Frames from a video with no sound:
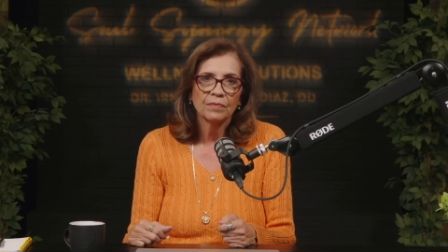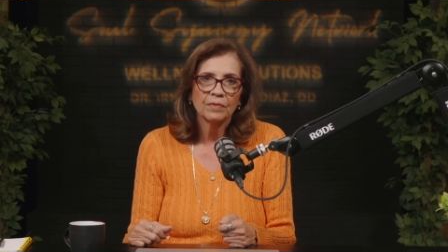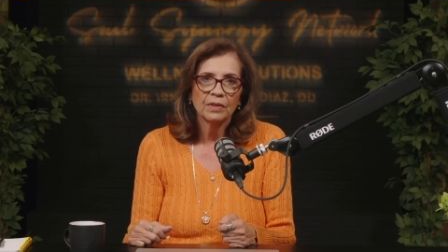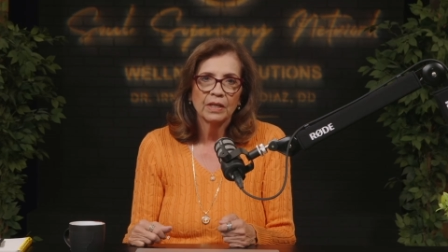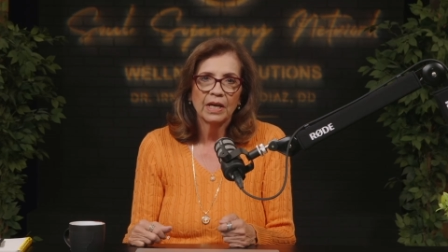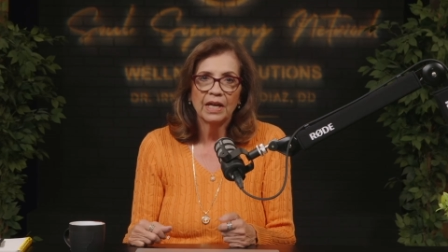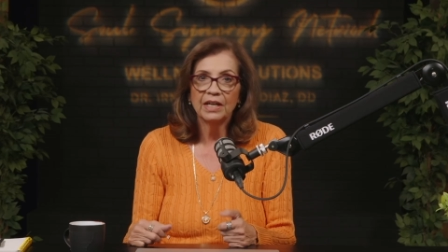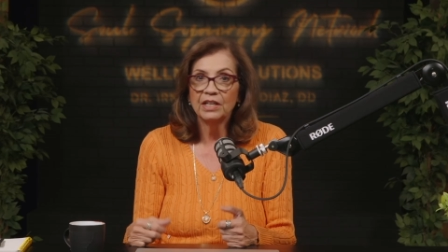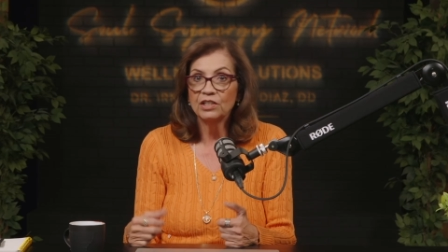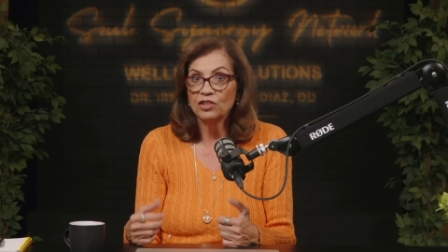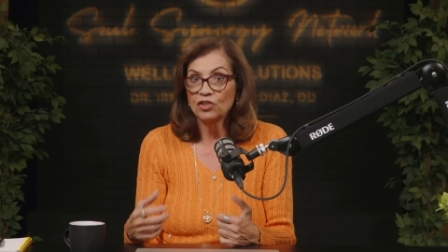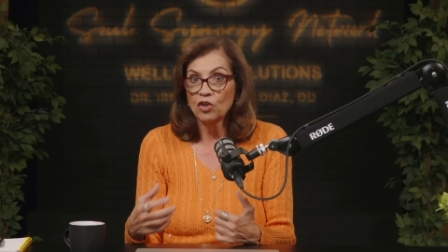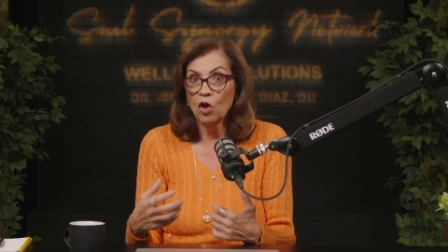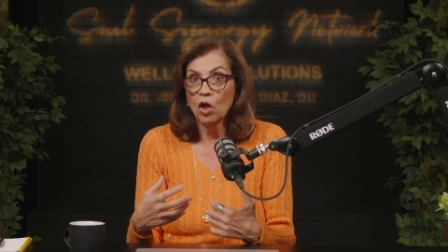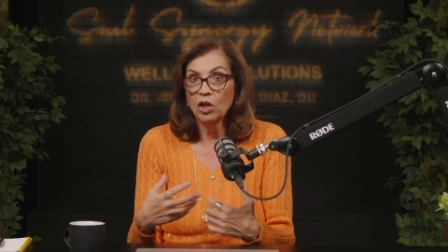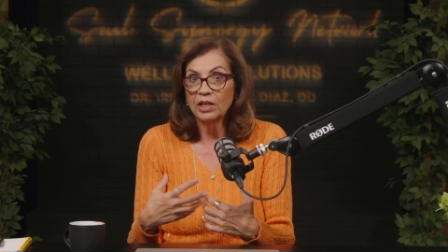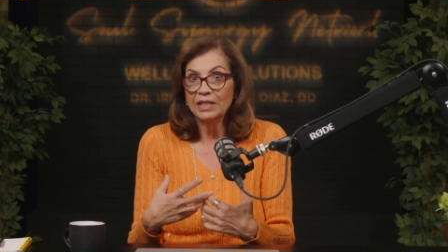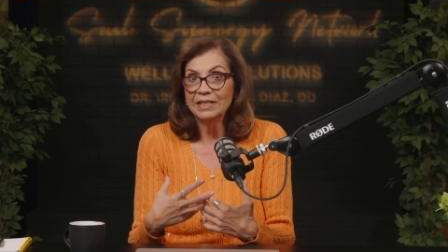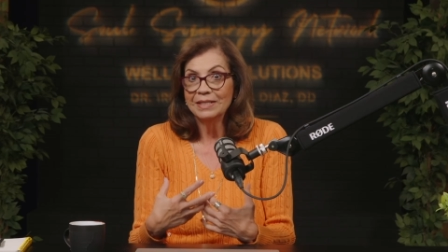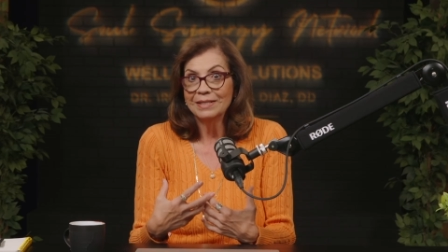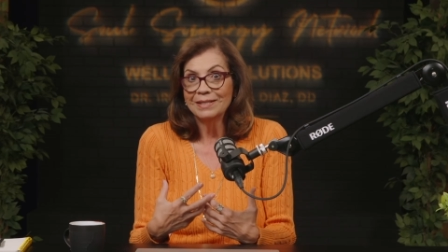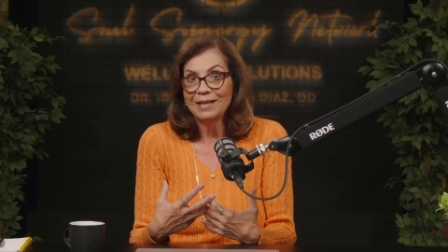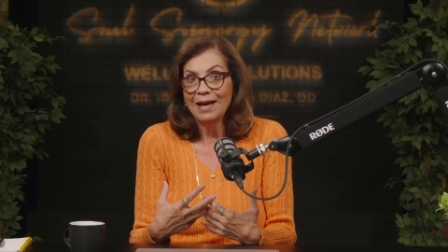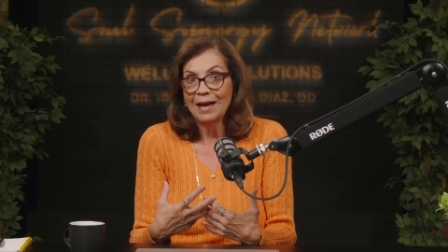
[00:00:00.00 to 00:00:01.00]
And it's all
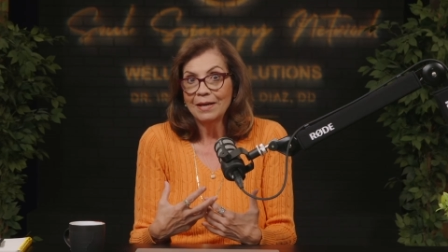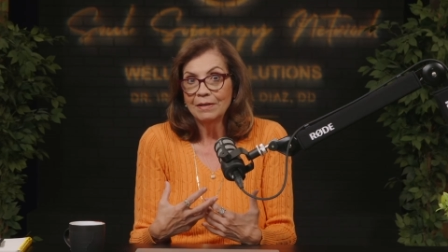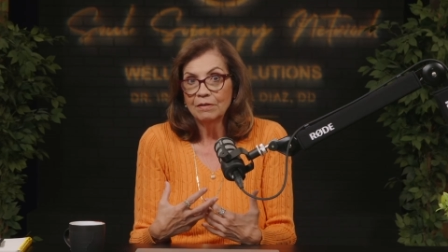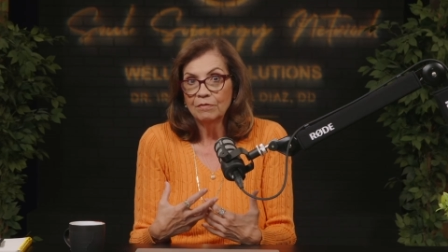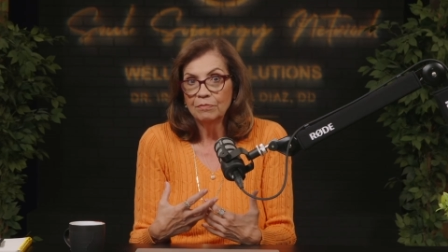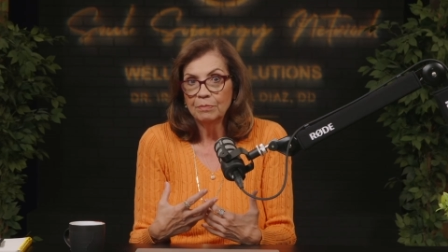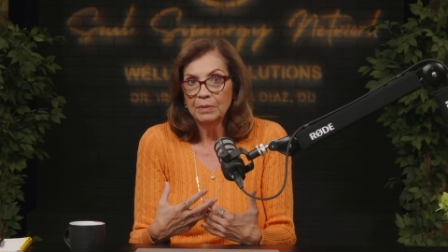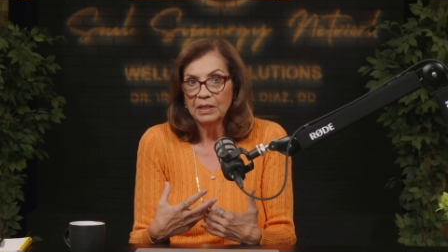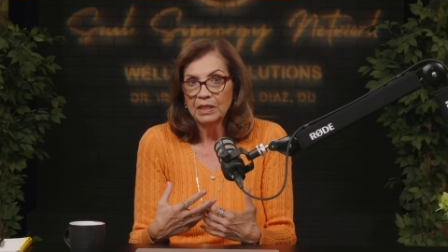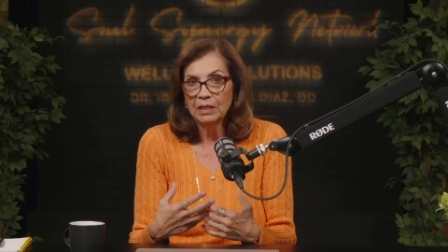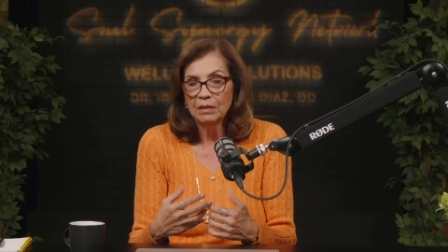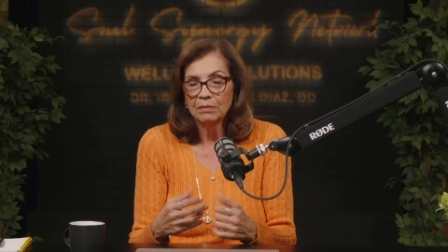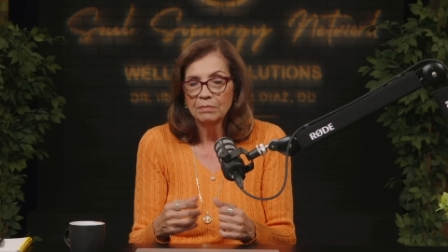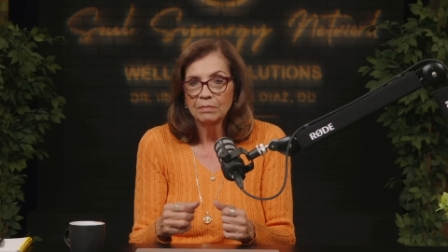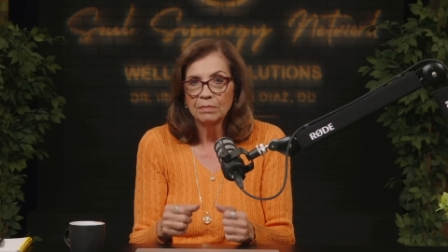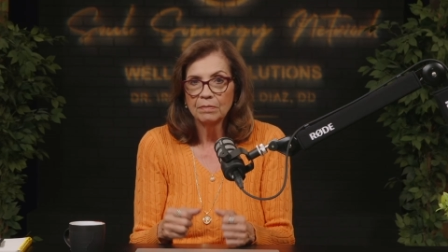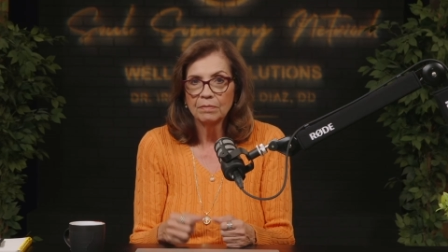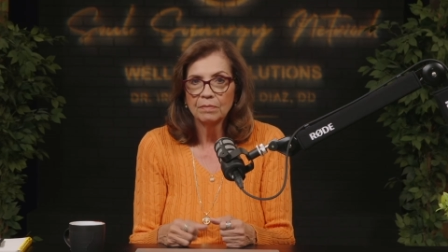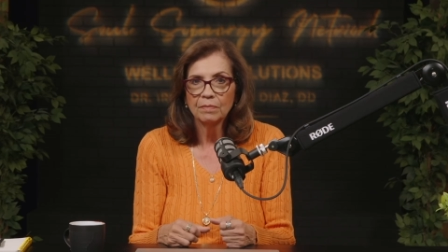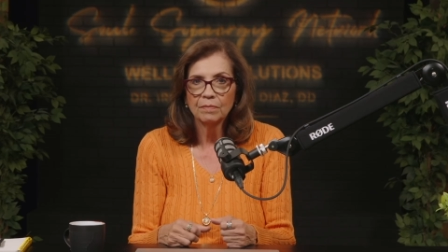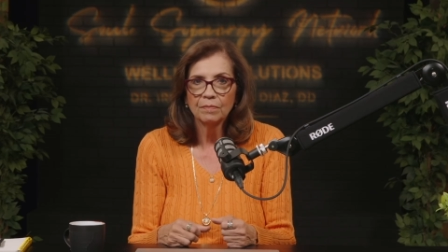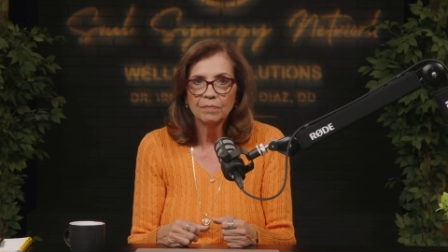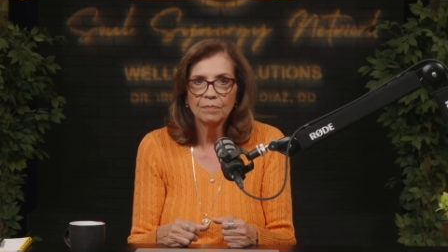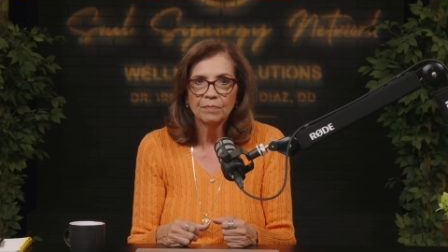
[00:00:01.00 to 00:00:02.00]
inside of me.
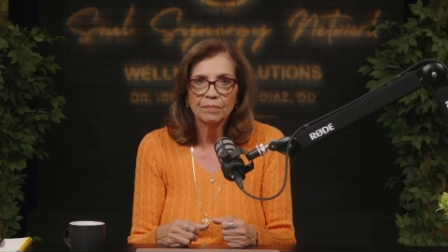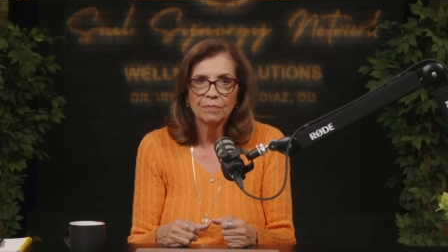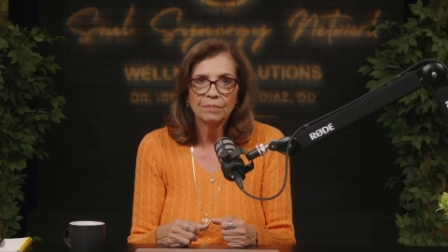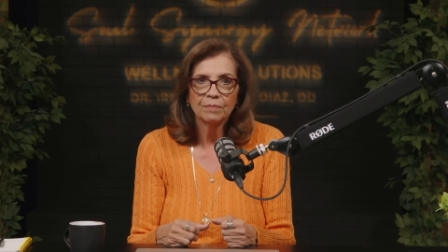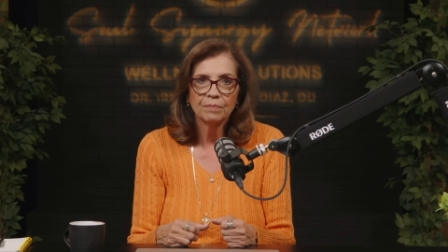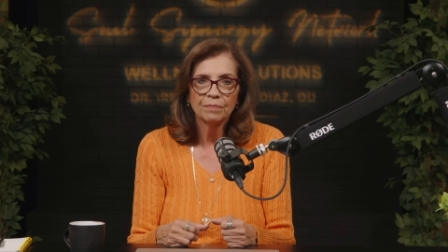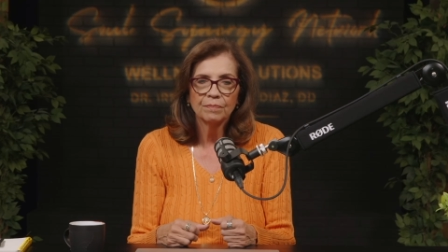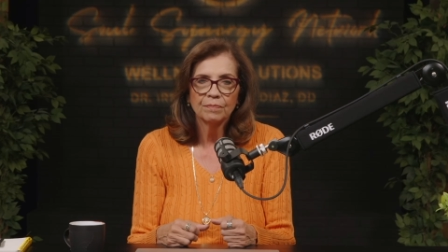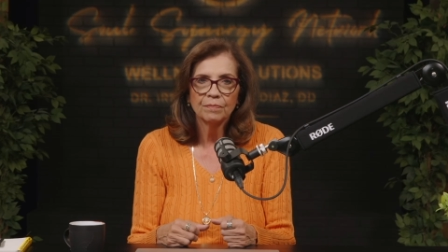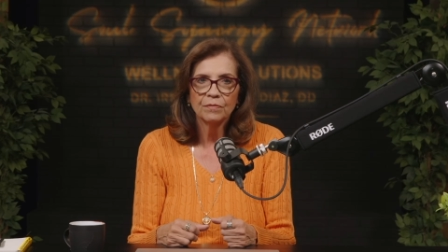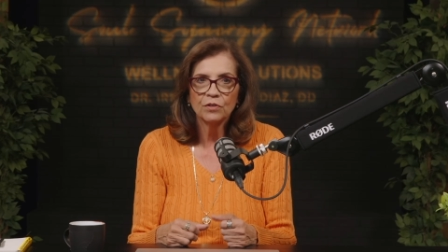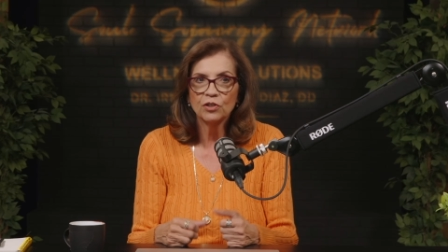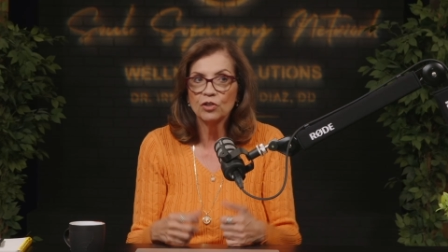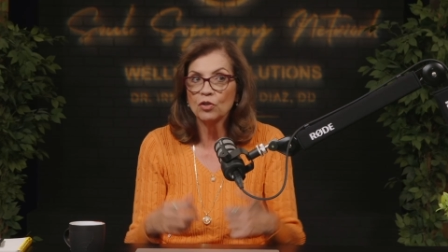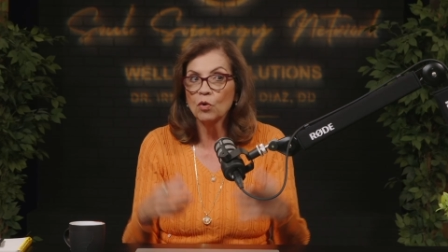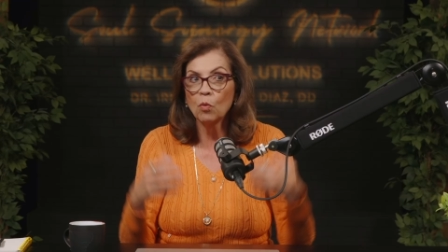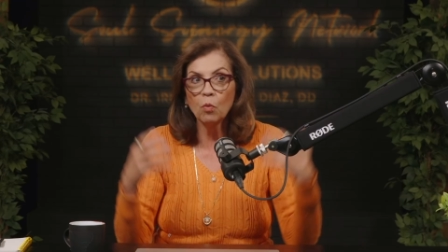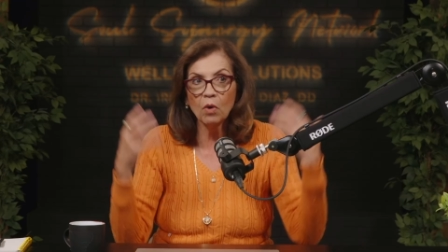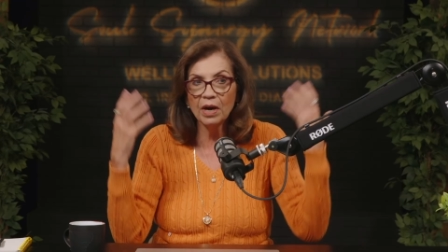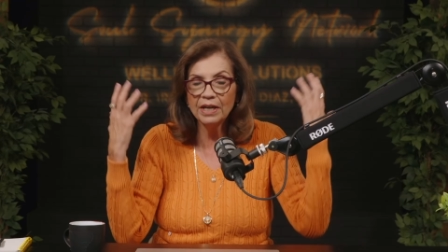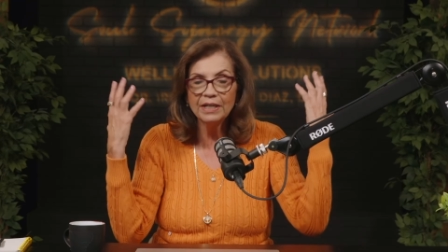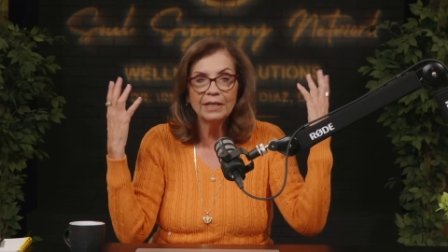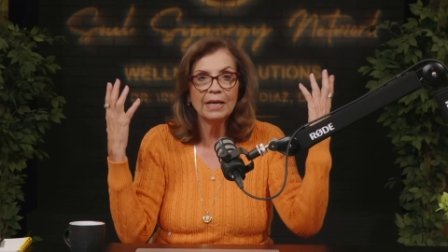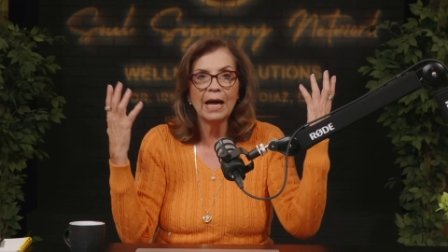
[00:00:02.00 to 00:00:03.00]
So
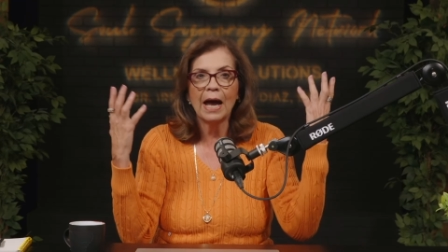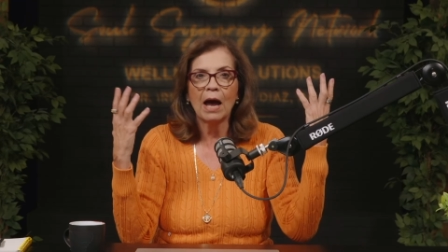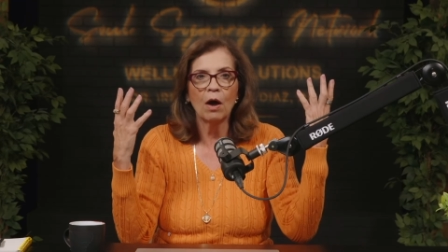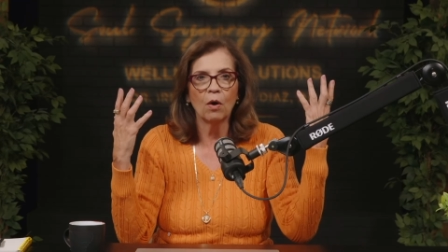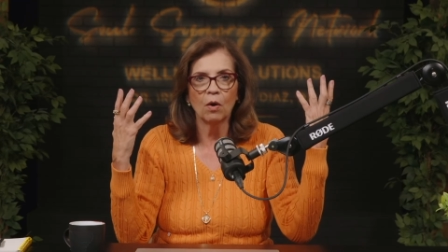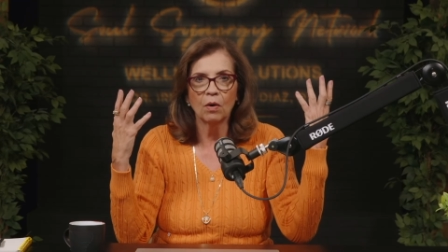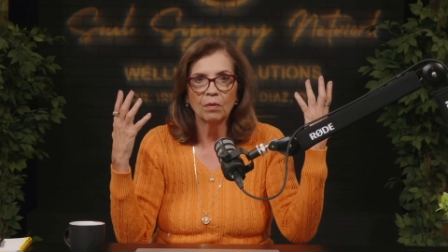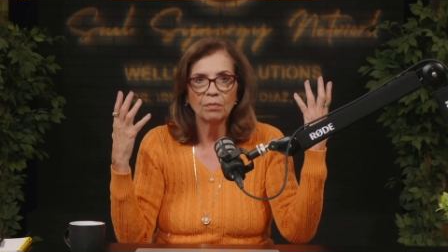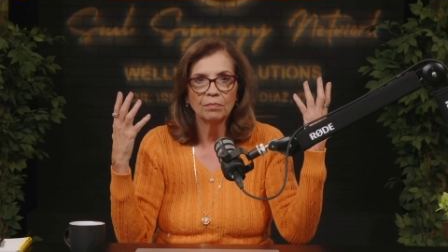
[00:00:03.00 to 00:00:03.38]
what now?